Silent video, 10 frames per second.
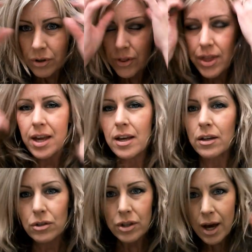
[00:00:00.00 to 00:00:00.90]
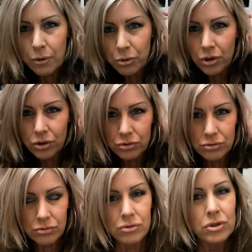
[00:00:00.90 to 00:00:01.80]
thing that will
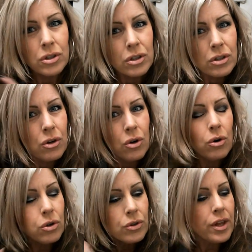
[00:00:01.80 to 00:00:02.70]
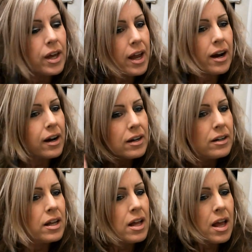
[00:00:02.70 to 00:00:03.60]
hold the hair.
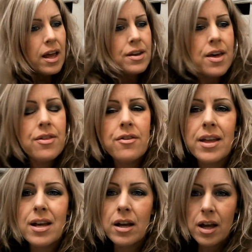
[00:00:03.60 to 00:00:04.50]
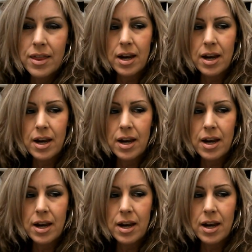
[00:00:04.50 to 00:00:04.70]
Another thing that